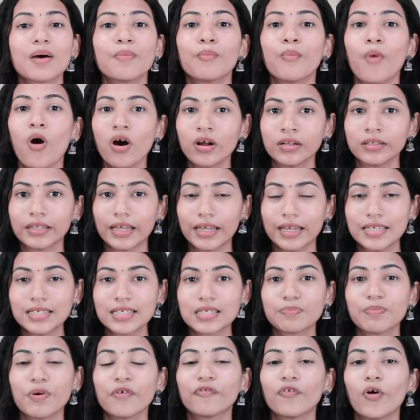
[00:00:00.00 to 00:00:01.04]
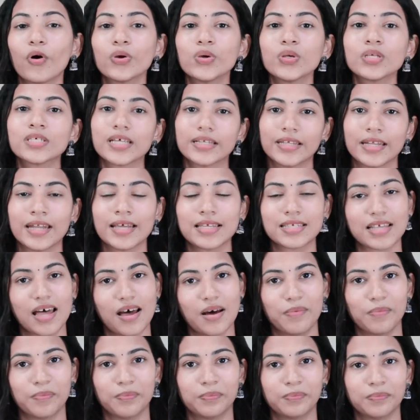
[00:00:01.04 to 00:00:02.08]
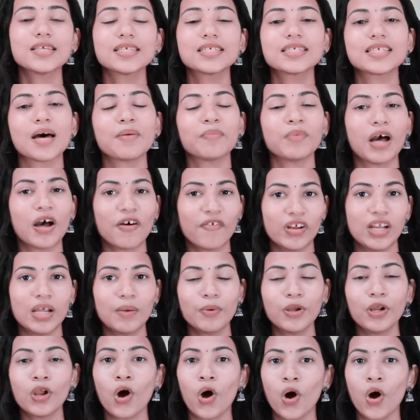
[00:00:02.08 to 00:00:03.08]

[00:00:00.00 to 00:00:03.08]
some mock tests before you sit an exam. Some available